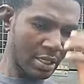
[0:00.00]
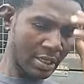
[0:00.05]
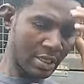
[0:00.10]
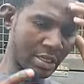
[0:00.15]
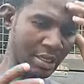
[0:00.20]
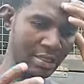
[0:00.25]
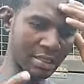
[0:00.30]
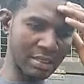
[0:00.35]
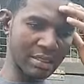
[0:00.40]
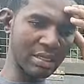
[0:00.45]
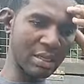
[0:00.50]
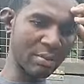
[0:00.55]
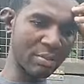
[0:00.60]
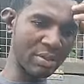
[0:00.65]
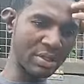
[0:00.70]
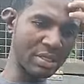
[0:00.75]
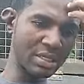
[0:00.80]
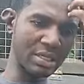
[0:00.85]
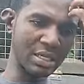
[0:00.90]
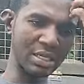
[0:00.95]
this is a
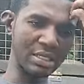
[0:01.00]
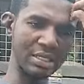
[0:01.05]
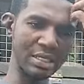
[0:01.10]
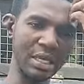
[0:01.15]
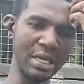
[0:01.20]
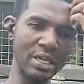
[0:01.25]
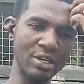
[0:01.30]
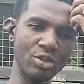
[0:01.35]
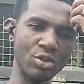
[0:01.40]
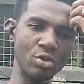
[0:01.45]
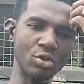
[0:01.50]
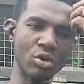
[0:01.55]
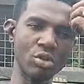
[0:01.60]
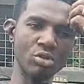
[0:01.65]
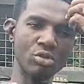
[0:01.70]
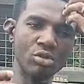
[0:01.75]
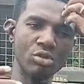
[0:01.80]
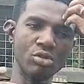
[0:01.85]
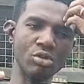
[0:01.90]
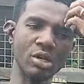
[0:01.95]
business and you
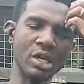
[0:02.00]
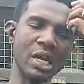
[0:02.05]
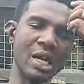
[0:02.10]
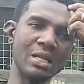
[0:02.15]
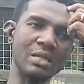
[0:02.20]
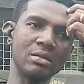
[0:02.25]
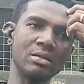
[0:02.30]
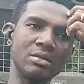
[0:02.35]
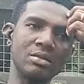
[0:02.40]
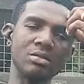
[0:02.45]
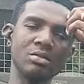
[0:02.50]
want to look at